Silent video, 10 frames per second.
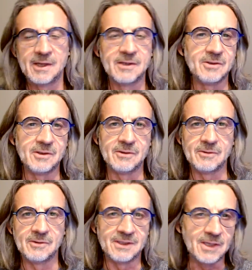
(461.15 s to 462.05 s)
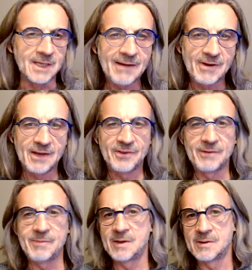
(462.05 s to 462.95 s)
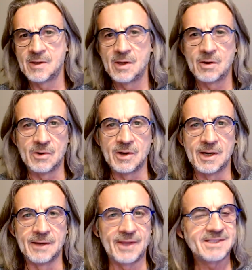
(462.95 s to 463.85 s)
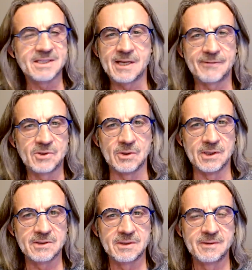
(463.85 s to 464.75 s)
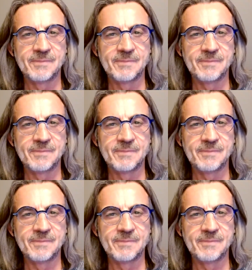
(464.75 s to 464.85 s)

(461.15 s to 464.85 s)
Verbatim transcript: Do you do you have a healthy meal or not? That's a tough choice.